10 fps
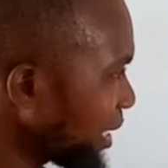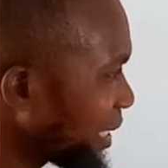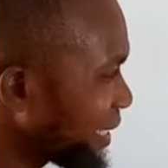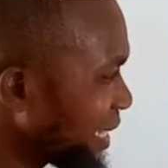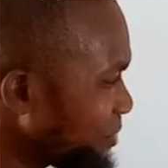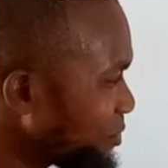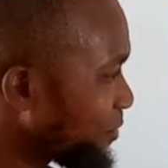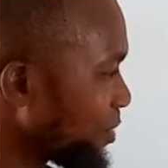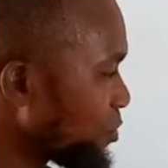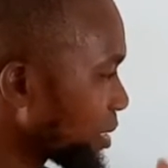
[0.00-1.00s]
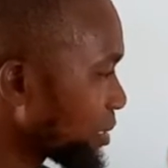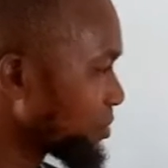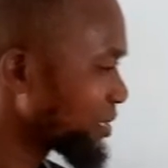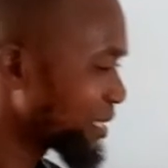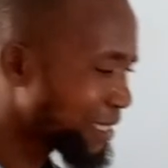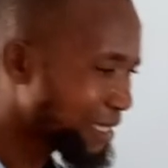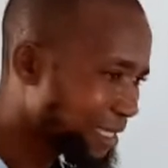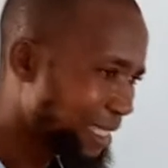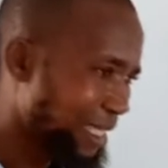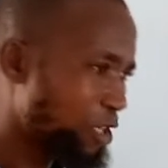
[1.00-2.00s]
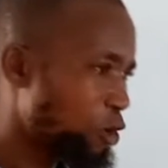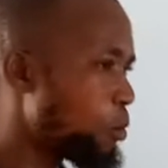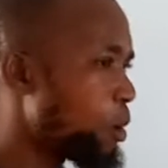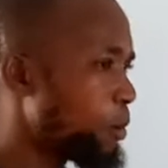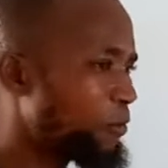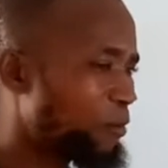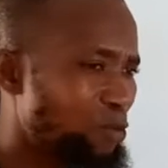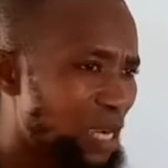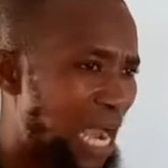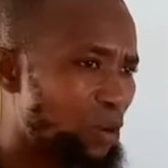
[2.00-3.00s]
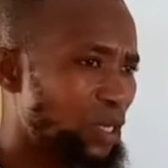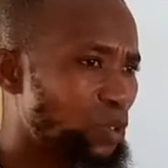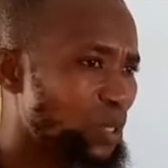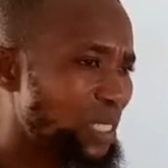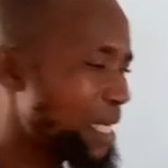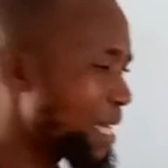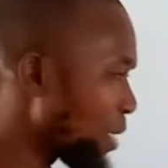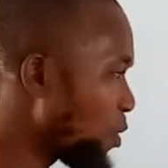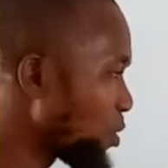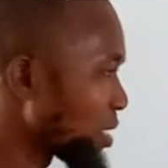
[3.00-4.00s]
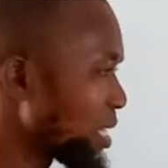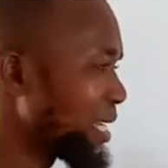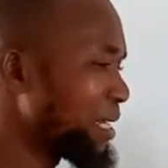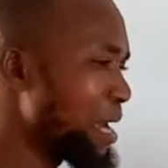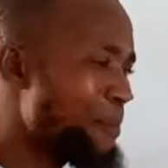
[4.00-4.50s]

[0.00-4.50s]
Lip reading: then before we think, or before we are going to say that what that